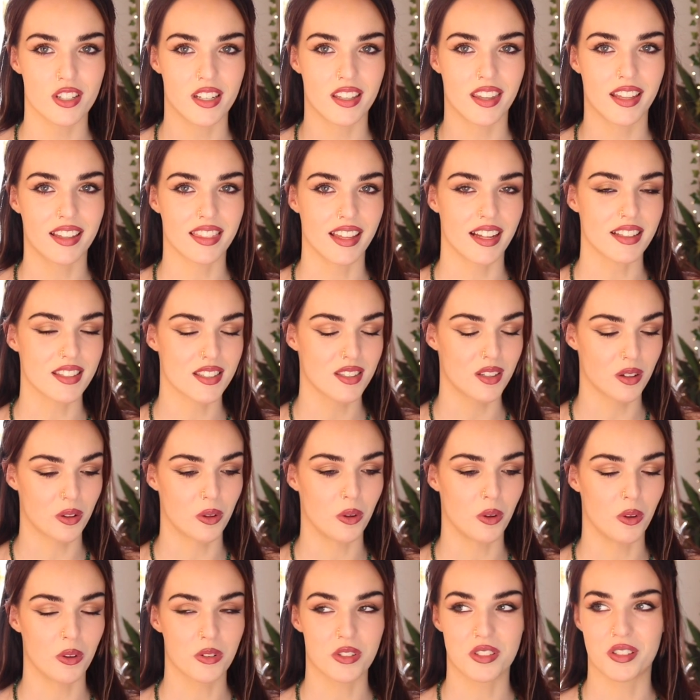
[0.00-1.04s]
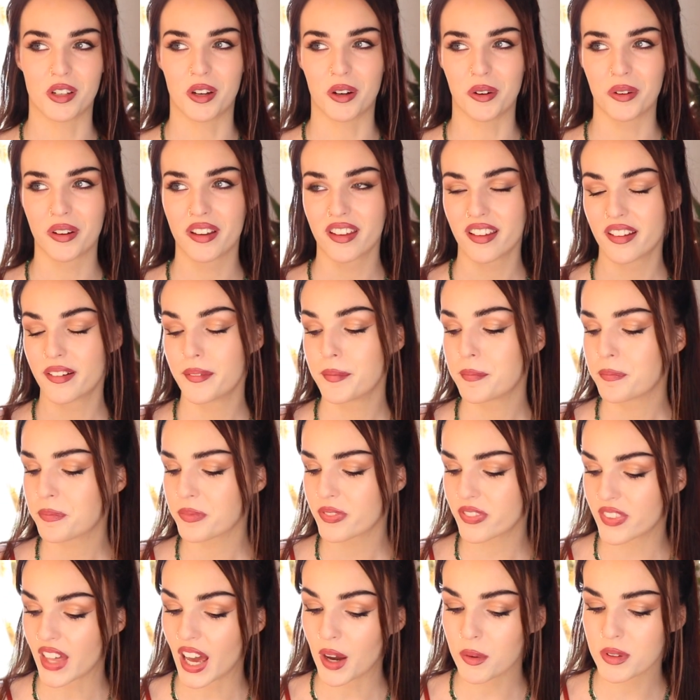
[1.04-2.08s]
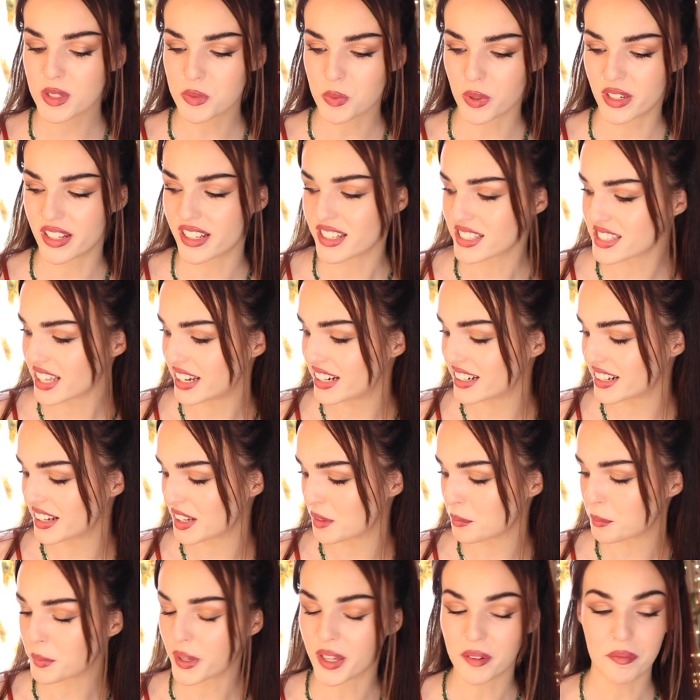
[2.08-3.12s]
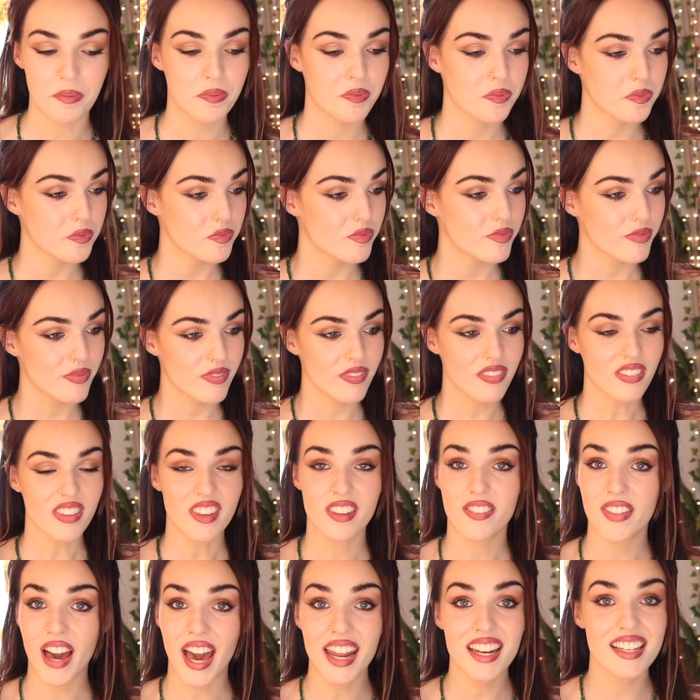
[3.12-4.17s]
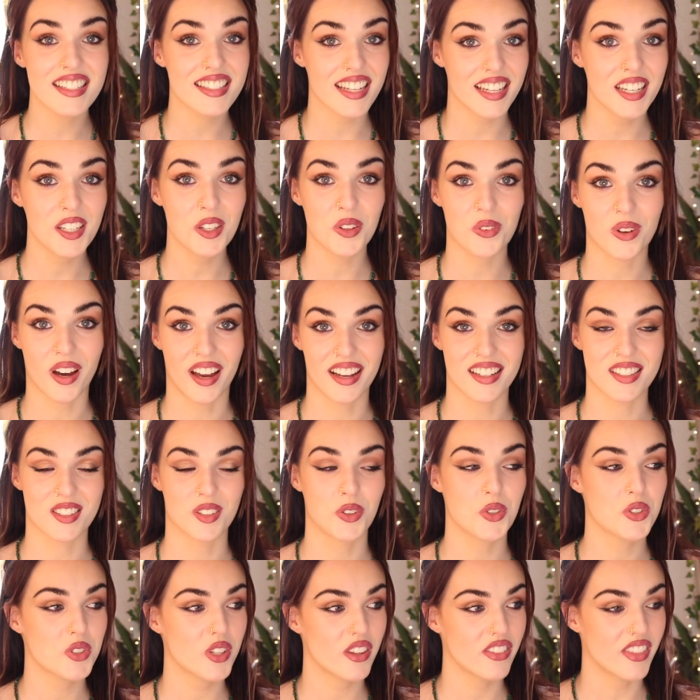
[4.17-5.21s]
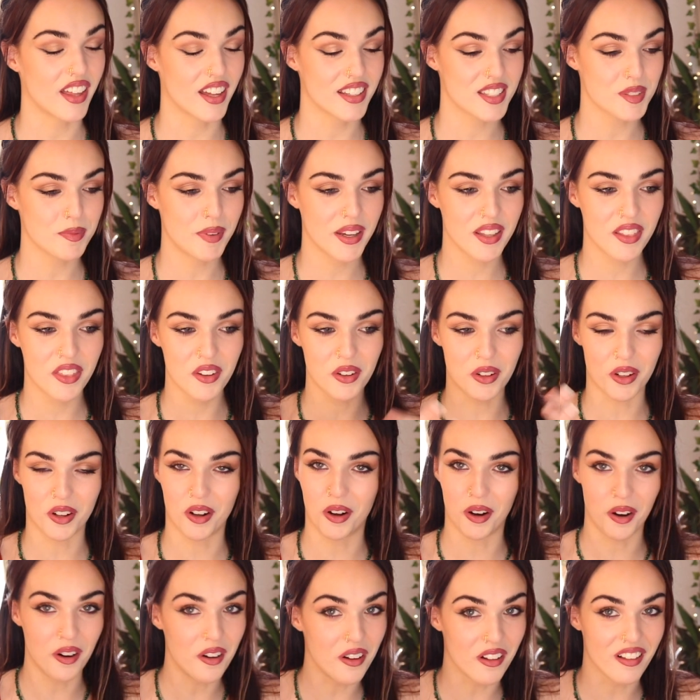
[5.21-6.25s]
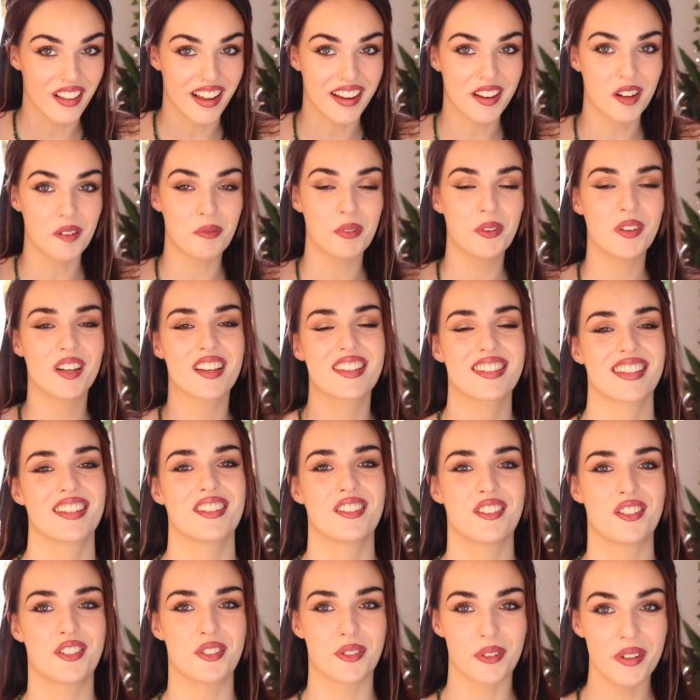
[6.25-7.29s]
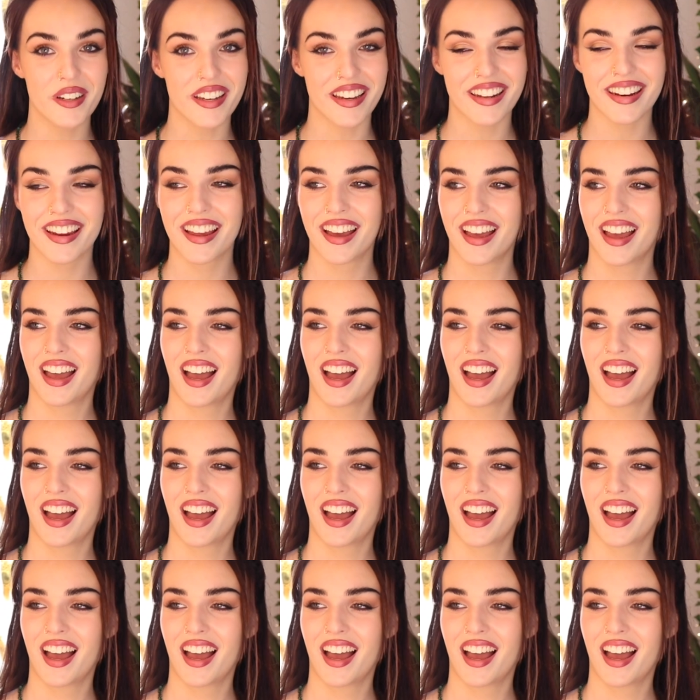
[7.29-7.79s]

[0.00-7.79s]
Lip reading: Like, that's the goal. So that was pretty exciting. But that is it, you guys. That's my little haul. I hope you guys enjoyed.